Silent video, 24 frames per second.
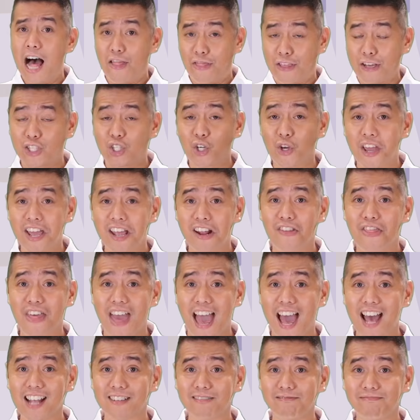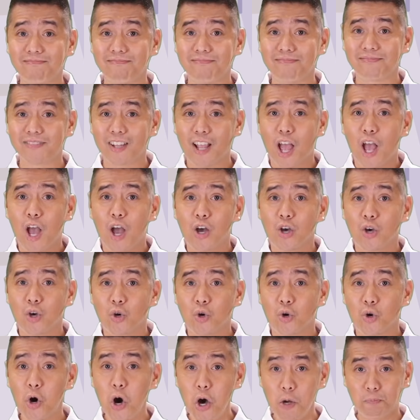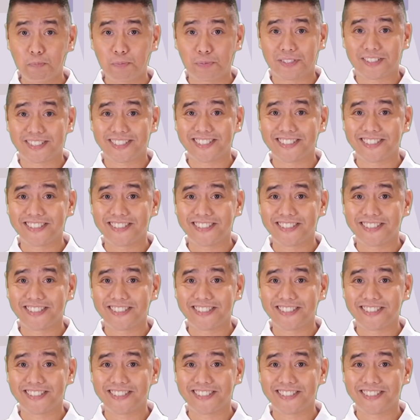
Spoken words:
Did you hear that? Whoops!